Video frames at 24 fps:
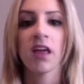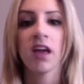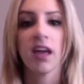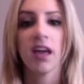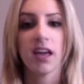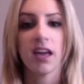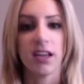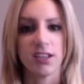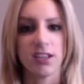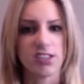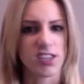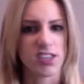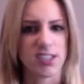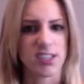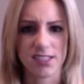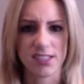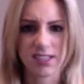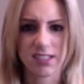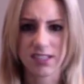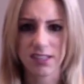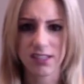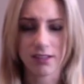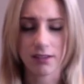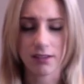it just
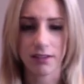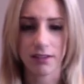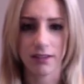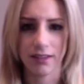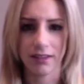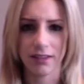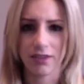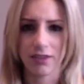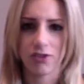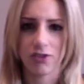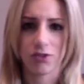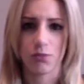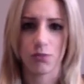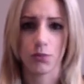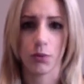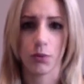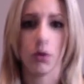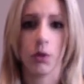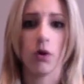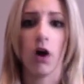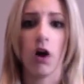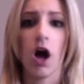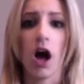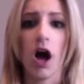it just
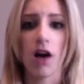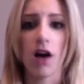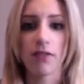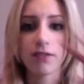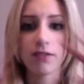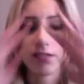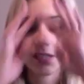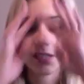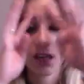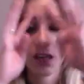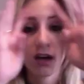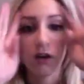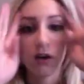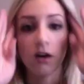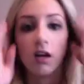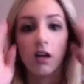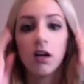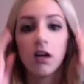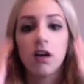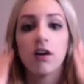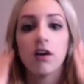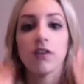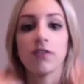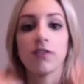broke off so
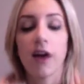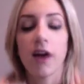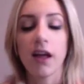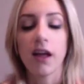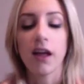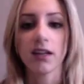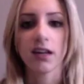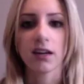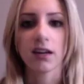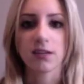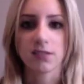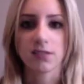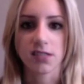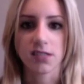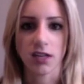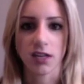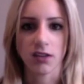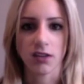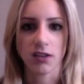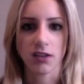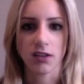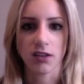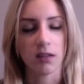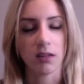finally i was like
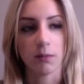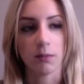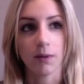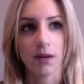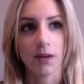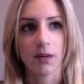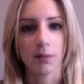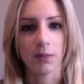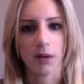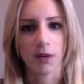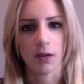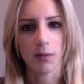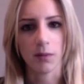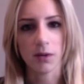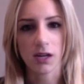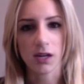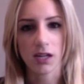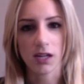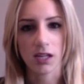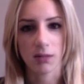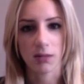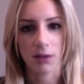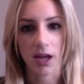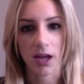looking in the mirror and i'm like oh my god
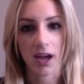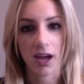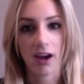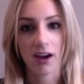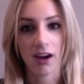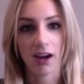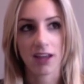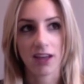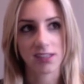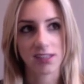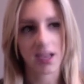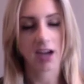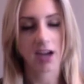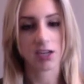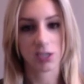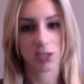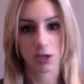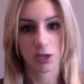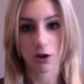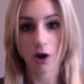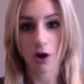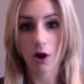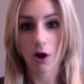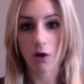like my hair has actually
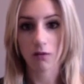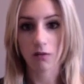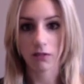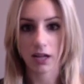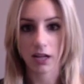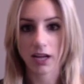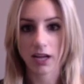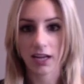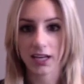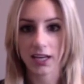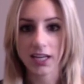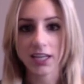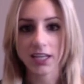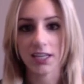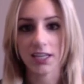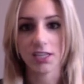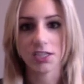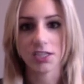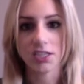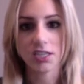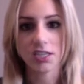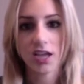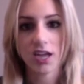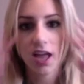grown like an
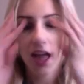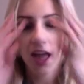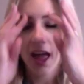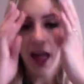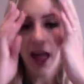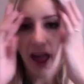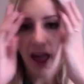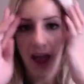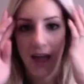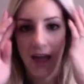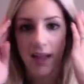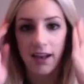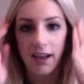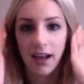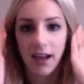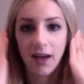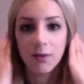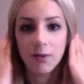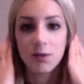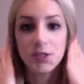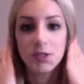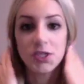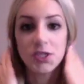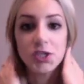inch and i
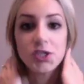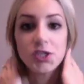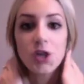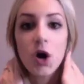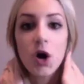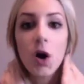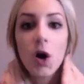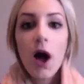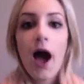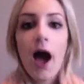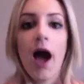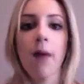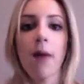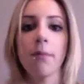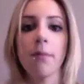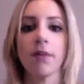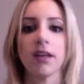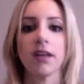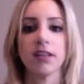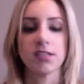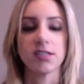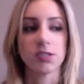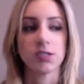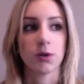was so
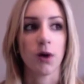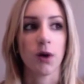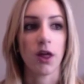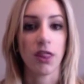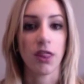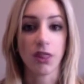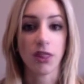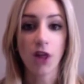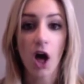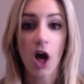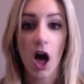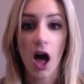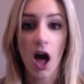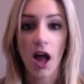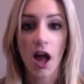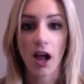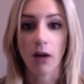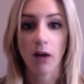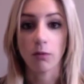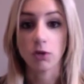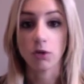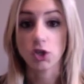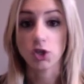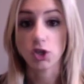happy so i thought i
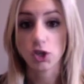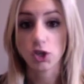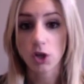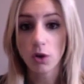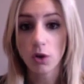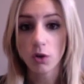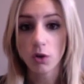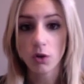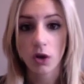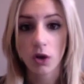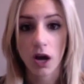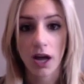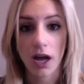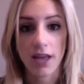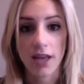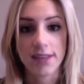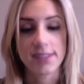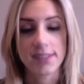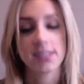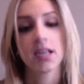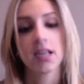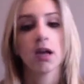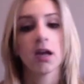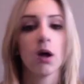would show you
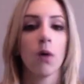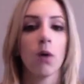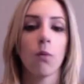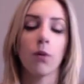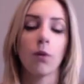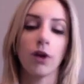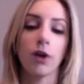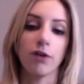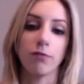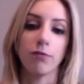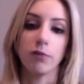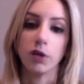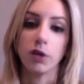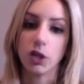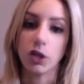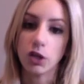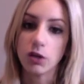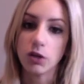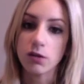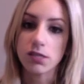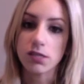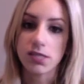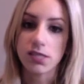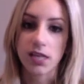guys what i've been
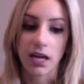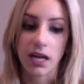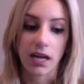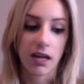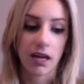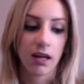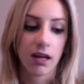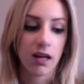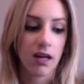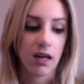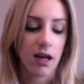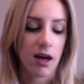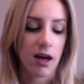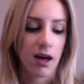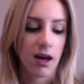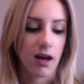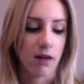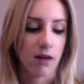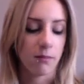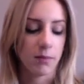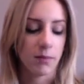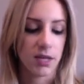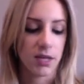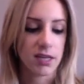using
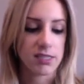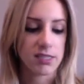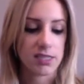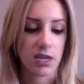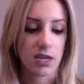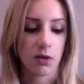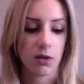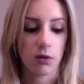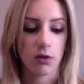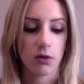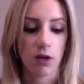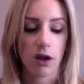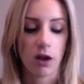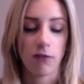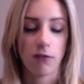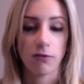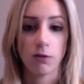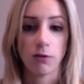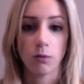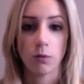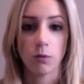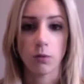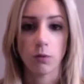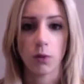um, because I know a lot of
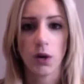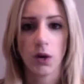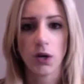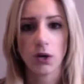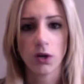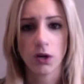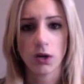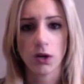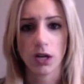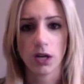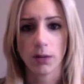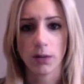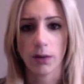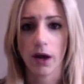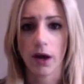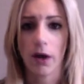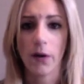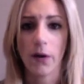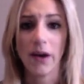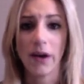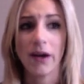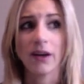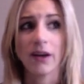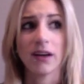you were wondering about how
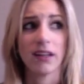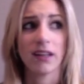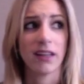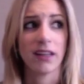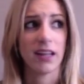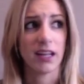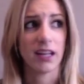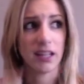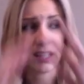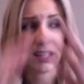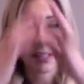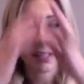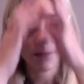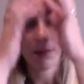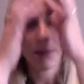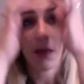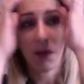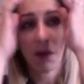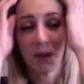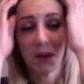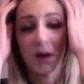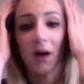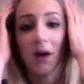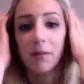I like how
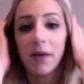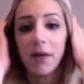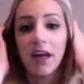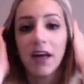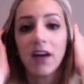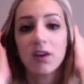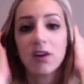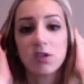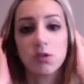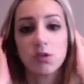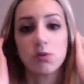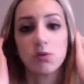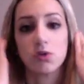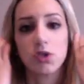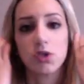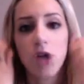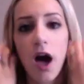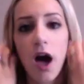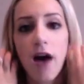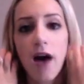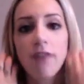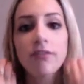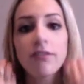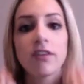I got my hair so
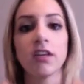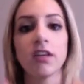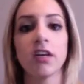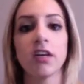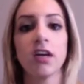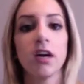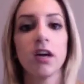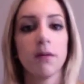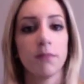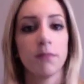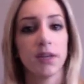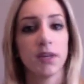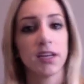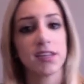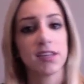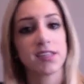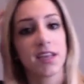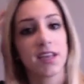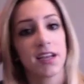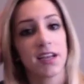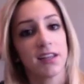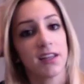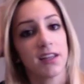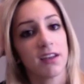soft because
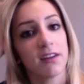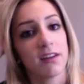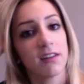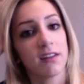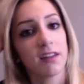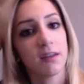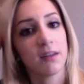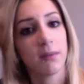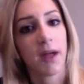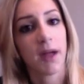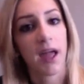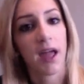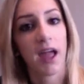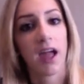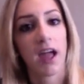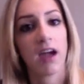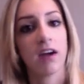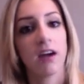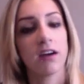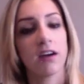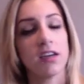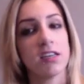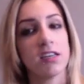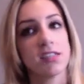like literally my hair
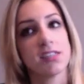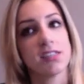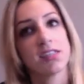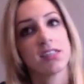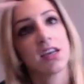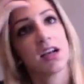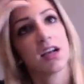is